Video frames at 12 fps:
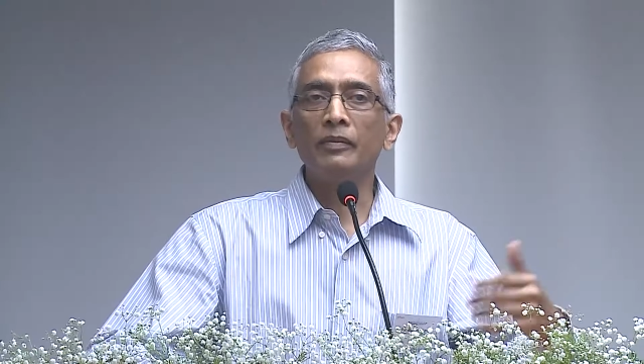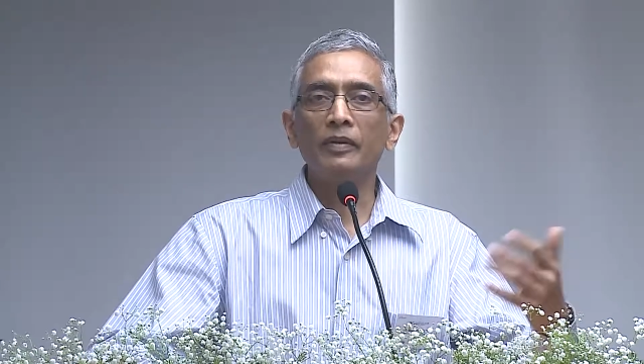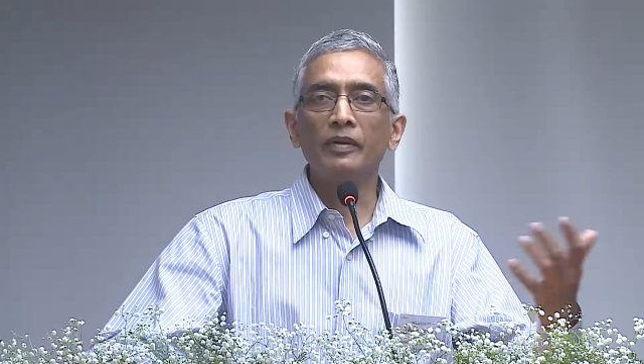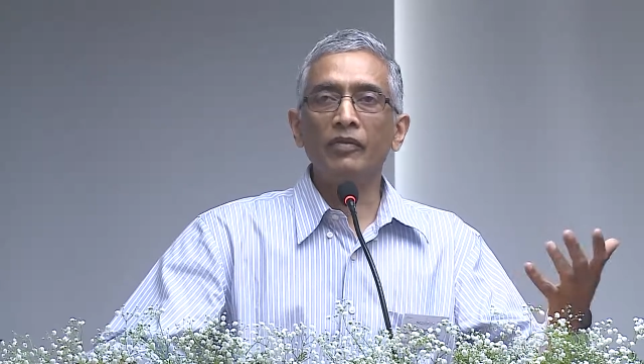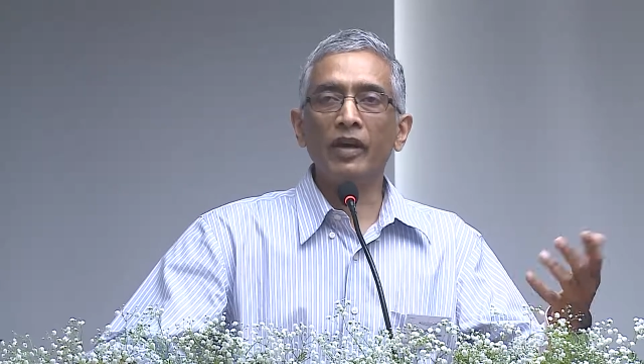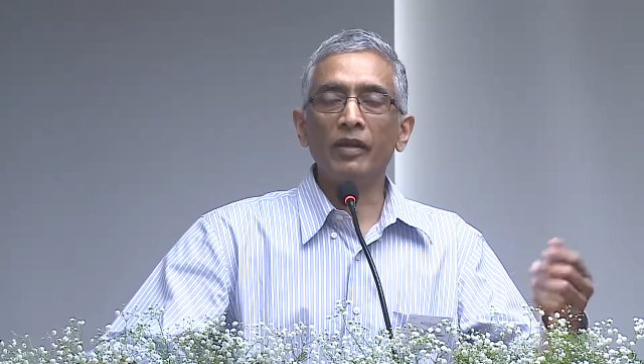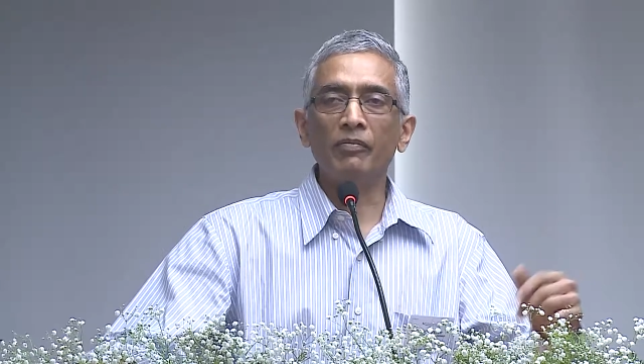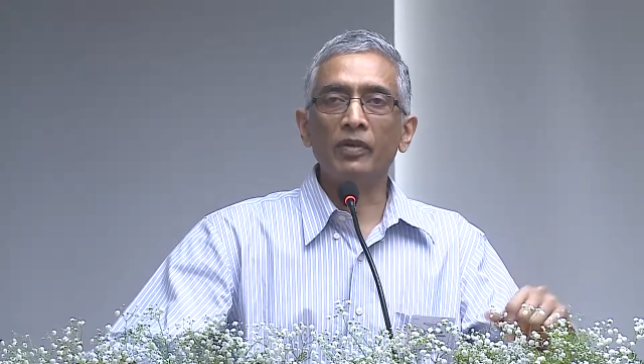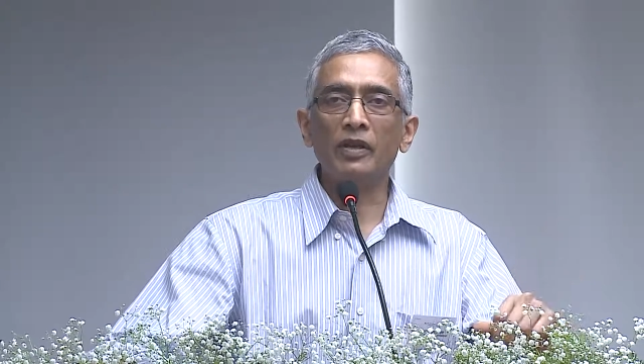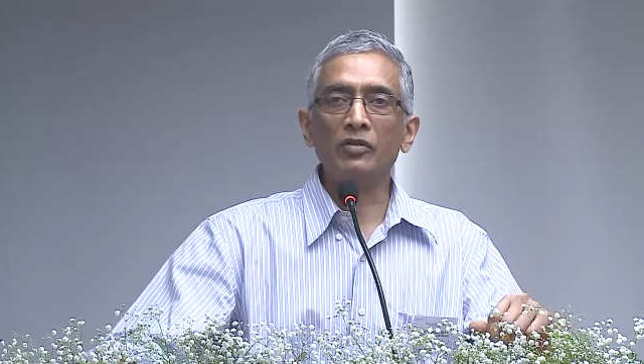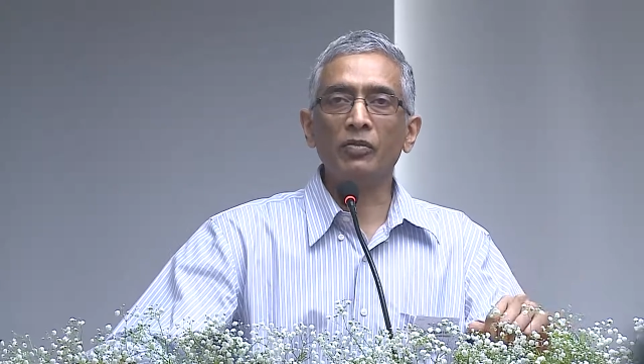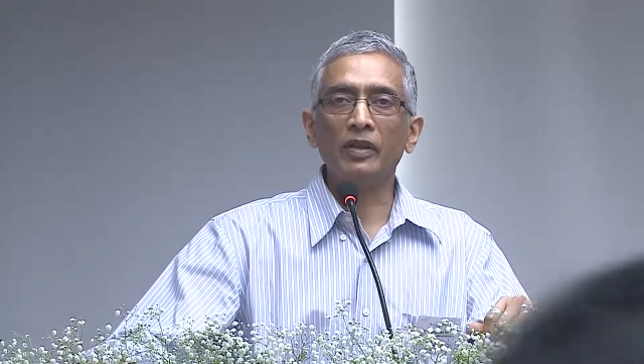Very
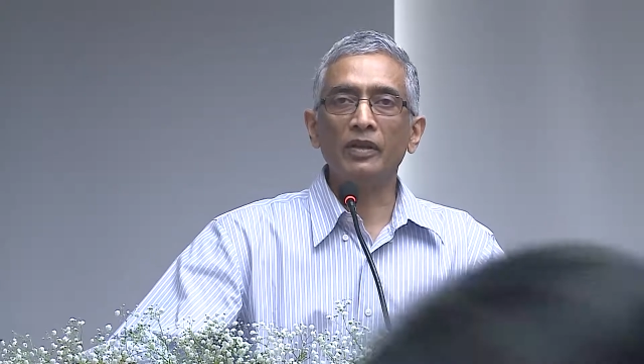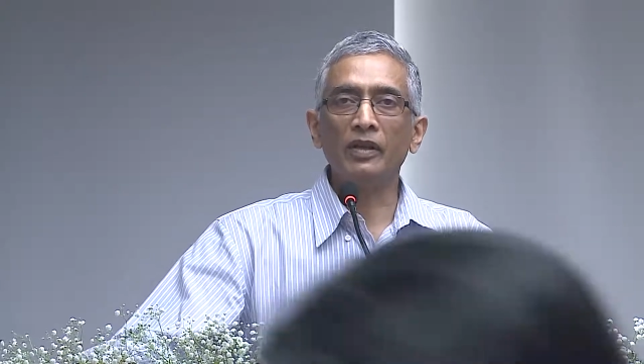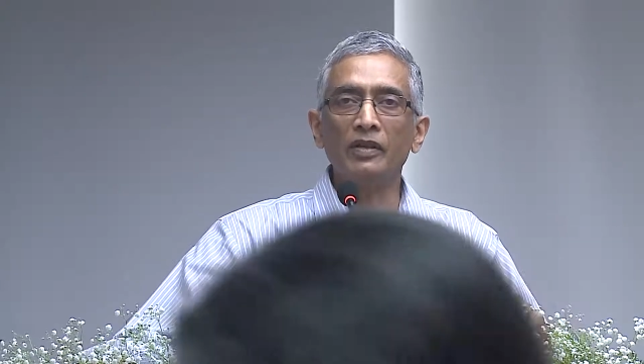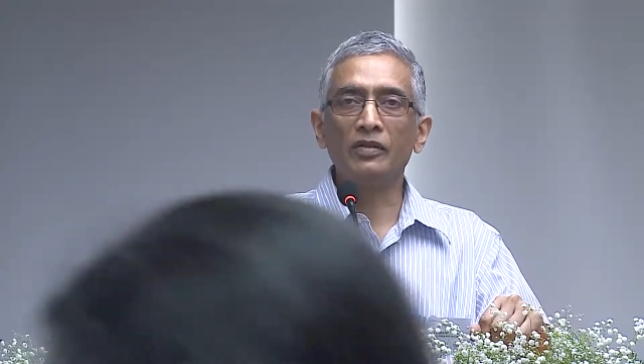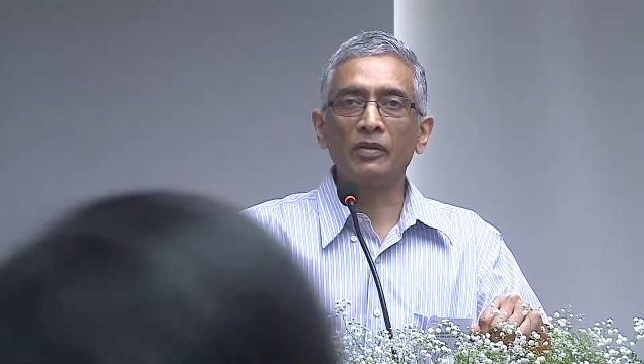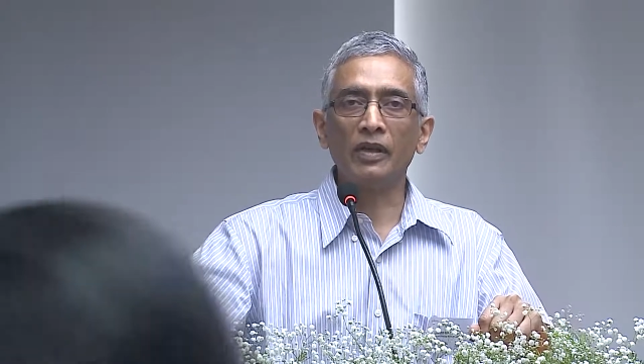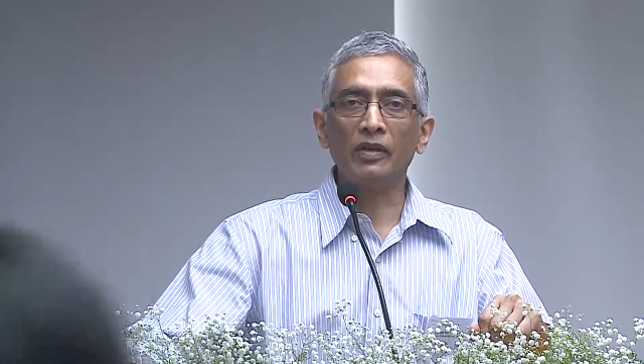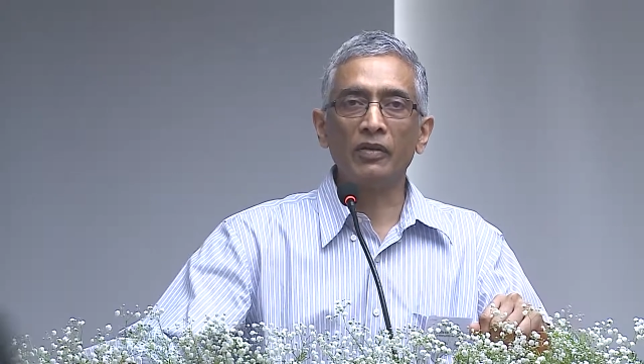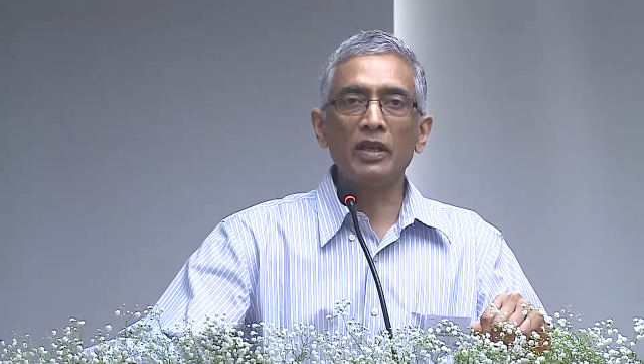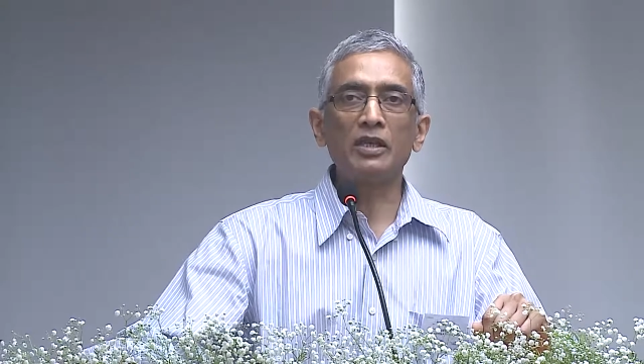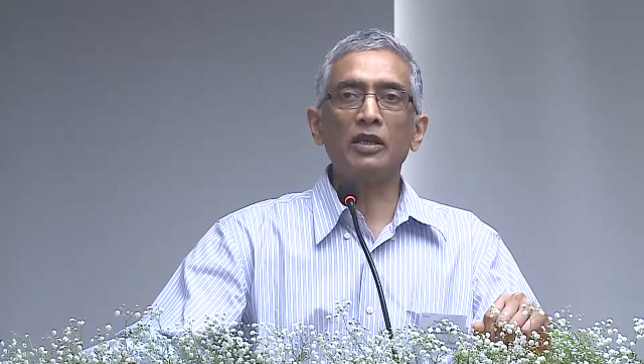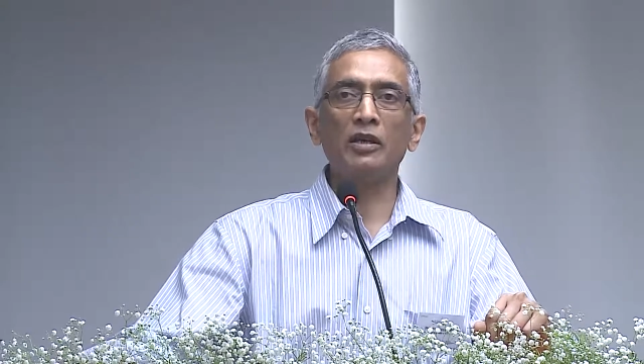impressed with this
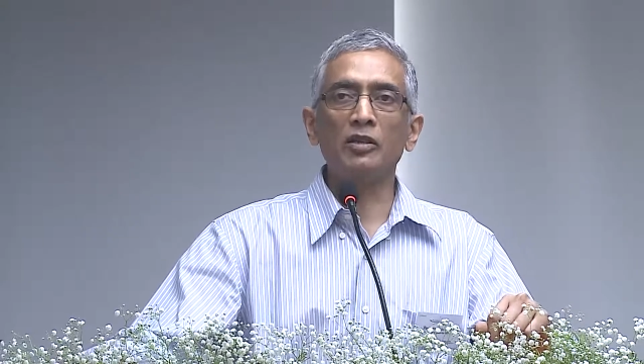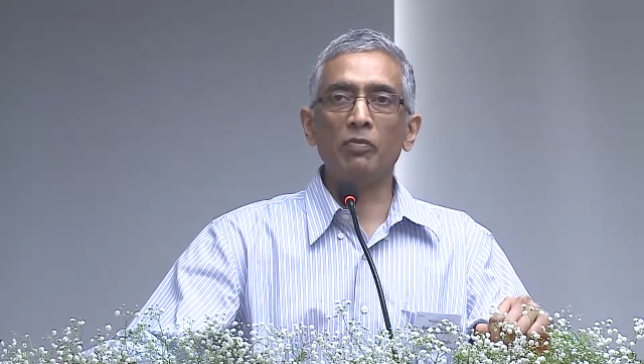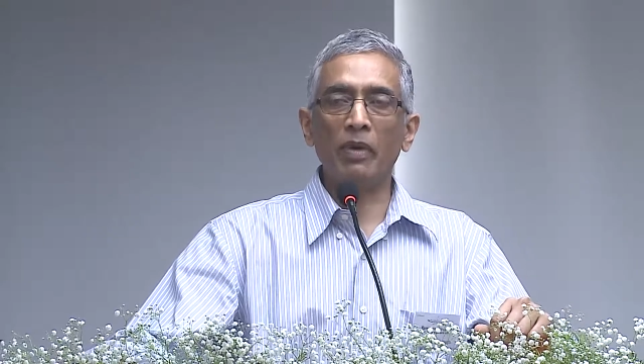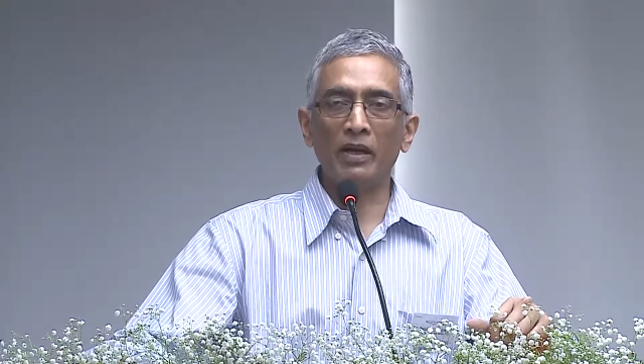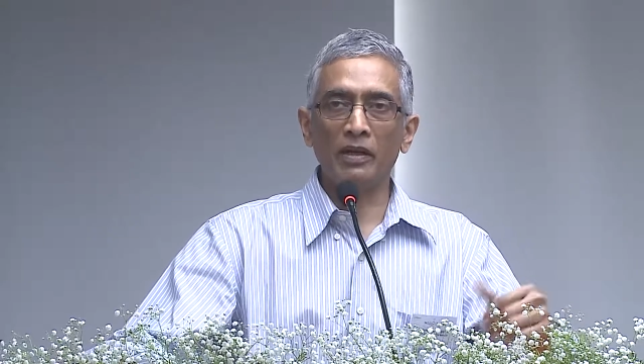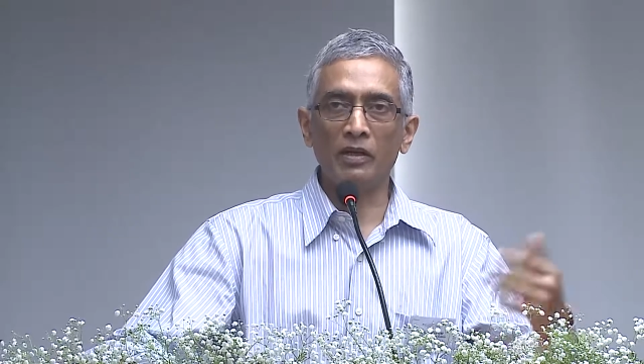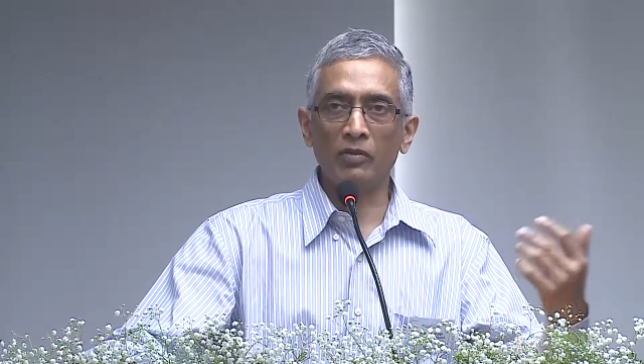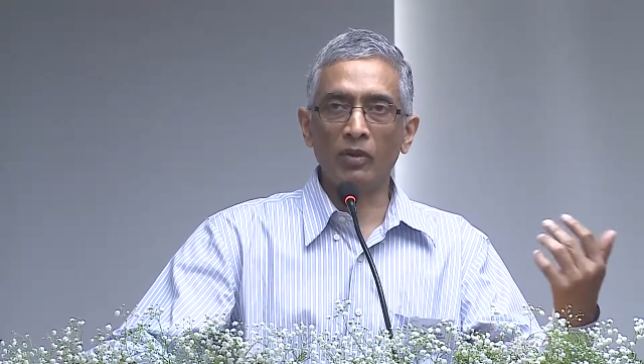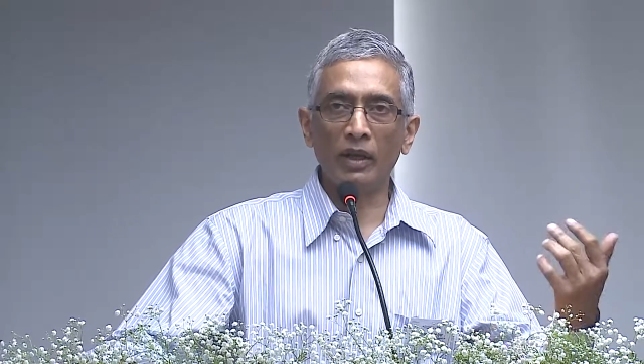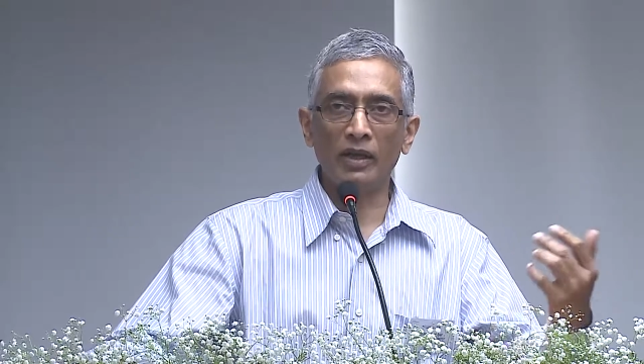research park as well.